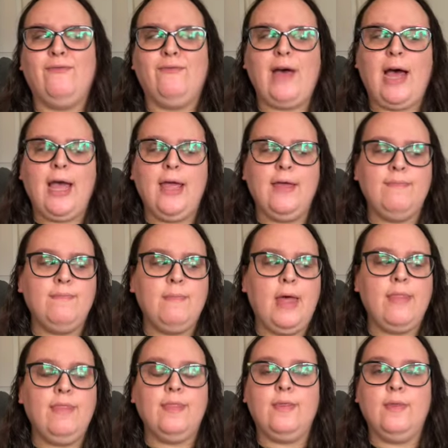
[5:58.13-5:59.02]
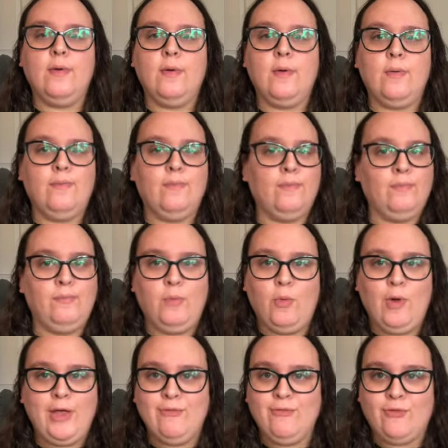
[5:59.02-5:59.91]
5-month
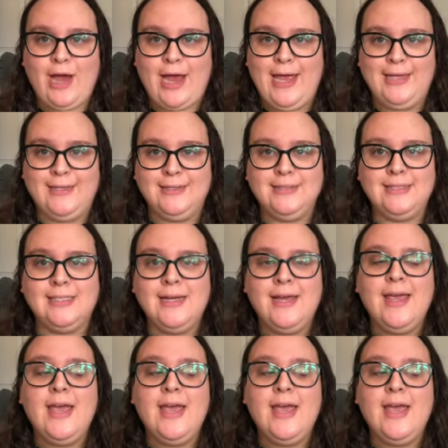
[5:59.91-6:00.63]
boyfriend